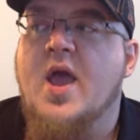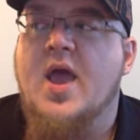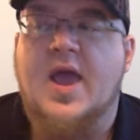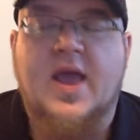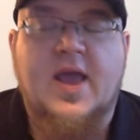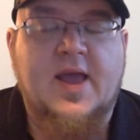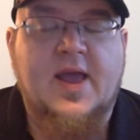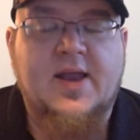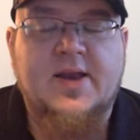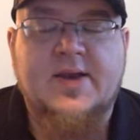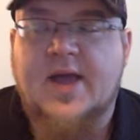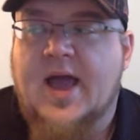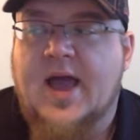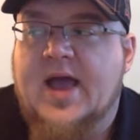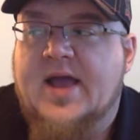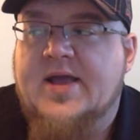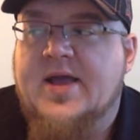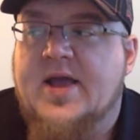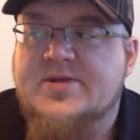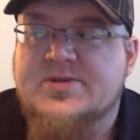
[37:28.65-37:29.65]
And
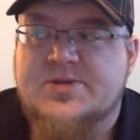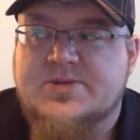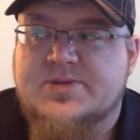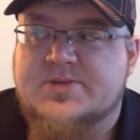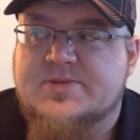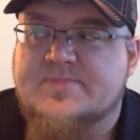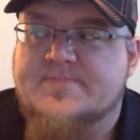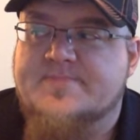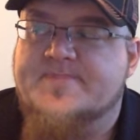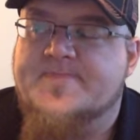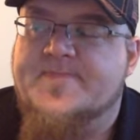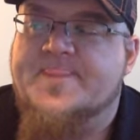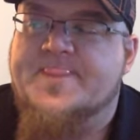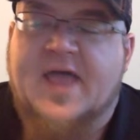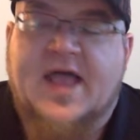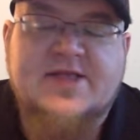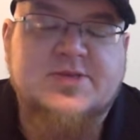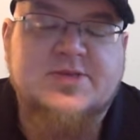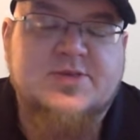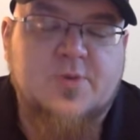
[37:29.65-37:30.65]
I just,
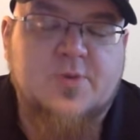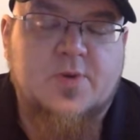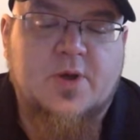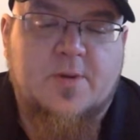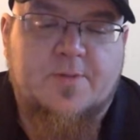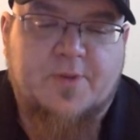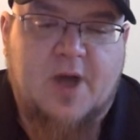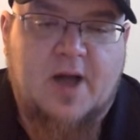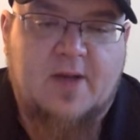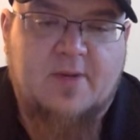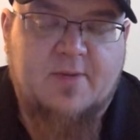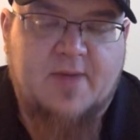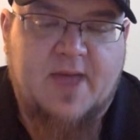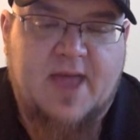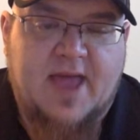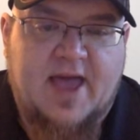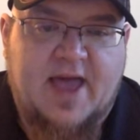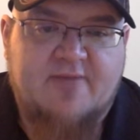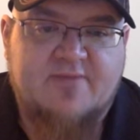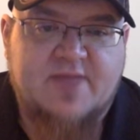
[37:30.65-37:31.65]
that's the real problem
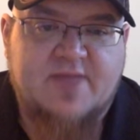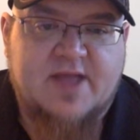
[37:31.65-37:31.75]
I have,